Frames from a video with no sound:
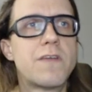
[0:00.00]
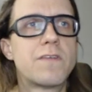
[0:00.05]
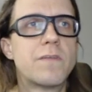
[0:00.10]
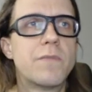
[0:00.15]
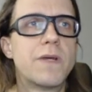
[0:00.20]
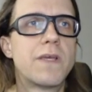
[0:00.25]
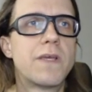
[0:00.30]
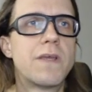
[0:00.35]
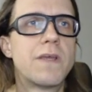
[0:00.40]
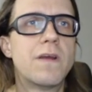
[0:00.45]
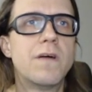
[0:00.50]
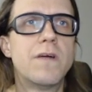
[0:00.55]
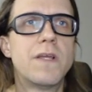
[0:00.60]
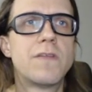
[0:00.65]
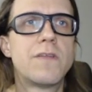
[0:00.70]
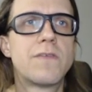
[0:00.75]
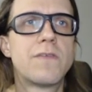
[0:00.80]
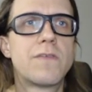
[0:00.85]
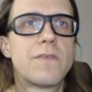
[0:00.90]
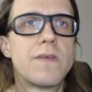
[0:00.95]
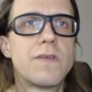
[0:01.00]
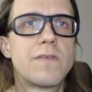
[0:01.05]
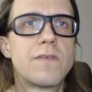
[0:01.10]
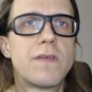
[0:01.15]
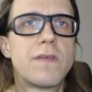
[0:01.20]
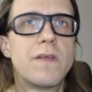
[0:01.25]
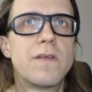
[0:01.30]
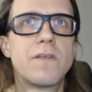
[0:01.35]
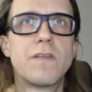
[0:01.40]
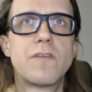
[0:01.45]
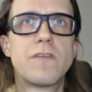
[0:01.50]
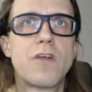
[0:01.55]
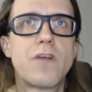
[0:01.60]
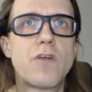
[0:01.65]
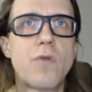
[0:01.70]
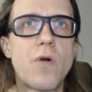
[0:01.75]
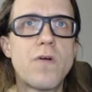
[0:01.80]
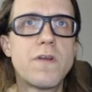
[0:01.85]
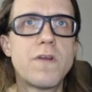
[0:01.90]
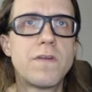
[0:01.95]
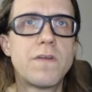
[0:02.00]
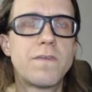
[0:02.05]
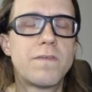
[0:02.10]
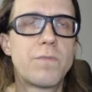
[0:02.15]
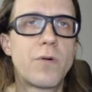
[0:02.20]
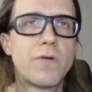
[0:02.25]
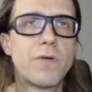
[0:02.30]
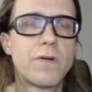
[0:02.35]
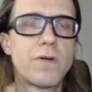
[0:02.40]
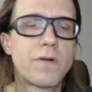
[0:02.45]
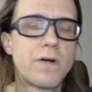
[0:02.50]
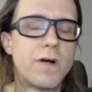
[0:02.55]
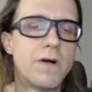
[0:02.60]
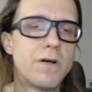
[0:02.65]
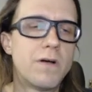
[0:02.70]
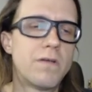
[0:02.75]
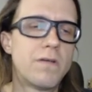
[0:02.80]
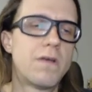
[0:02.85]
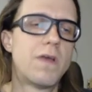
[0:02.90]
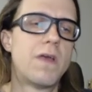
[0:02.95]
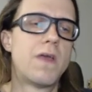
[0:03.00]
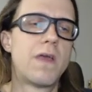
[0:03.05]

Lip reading: But, it's a growing protocol.